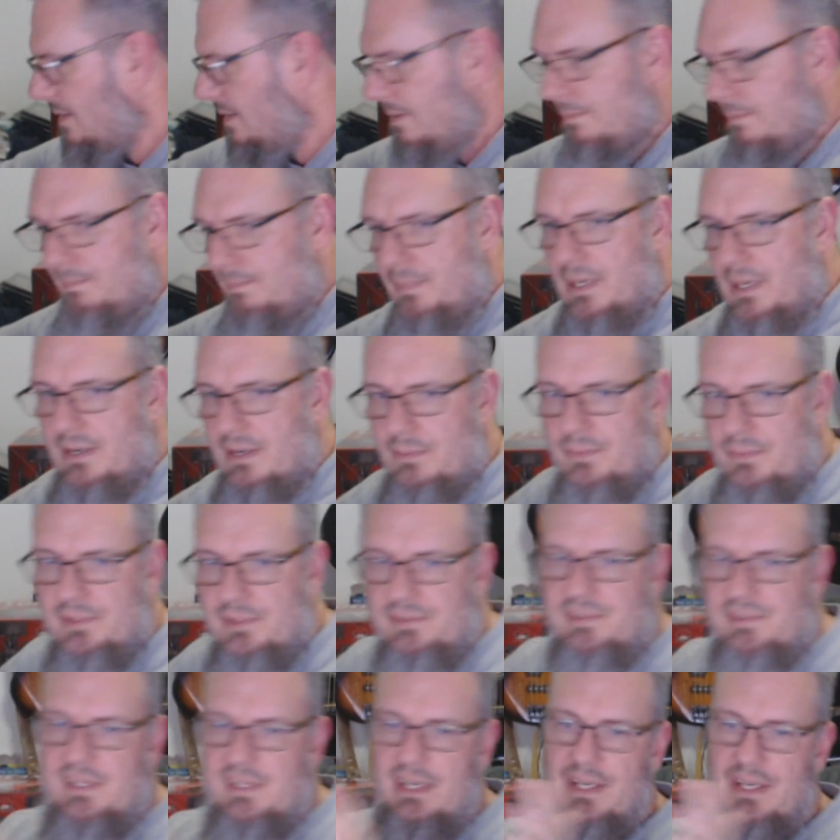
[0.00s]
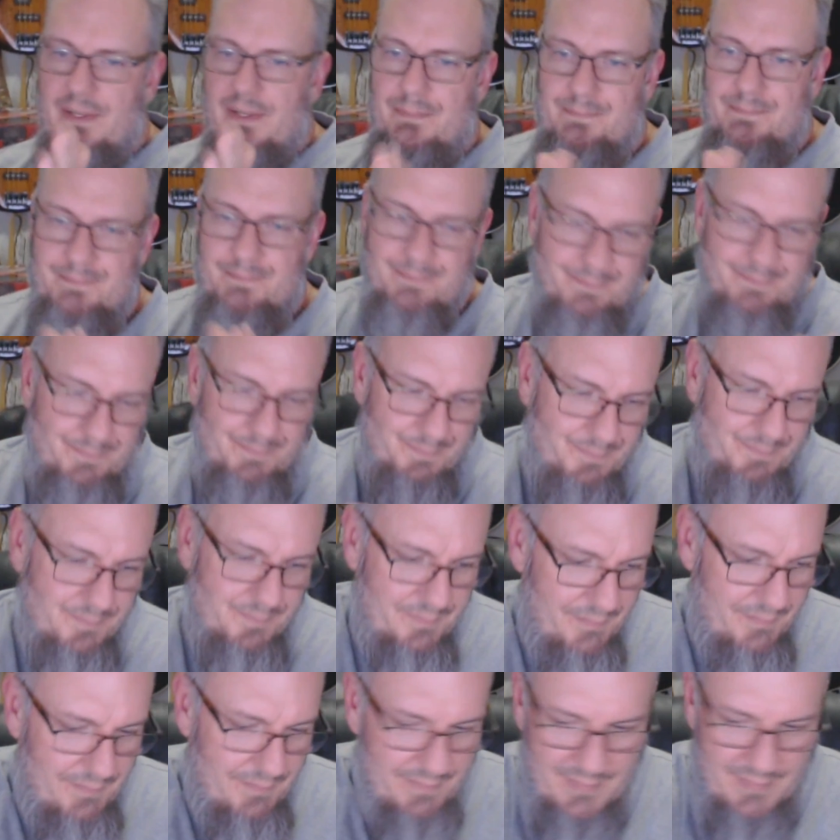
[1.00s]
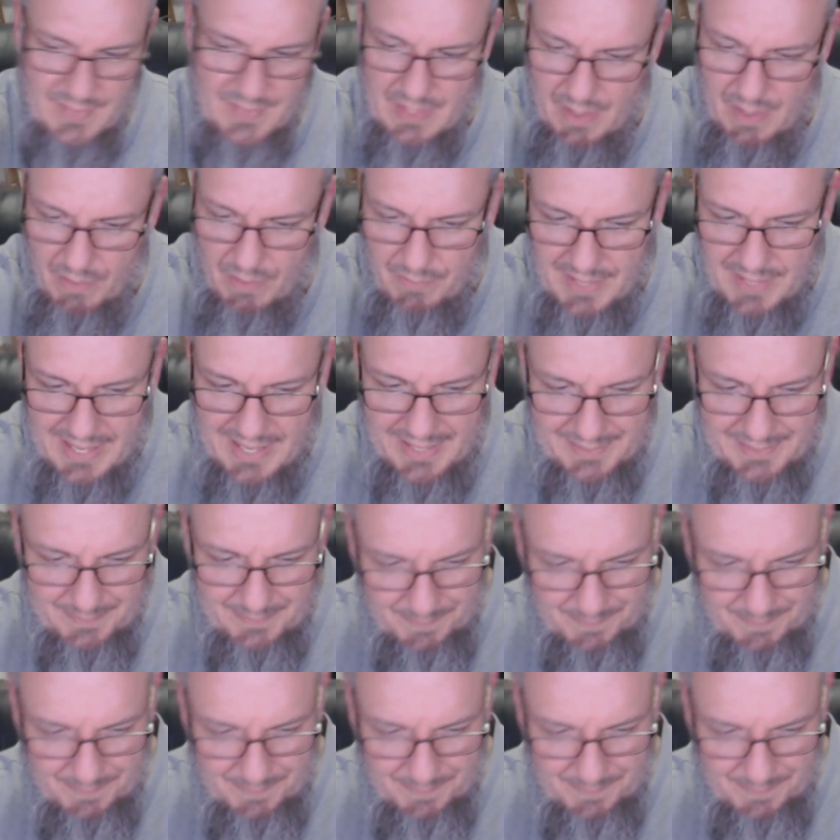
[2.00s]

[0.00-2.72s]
But we'll see. All right.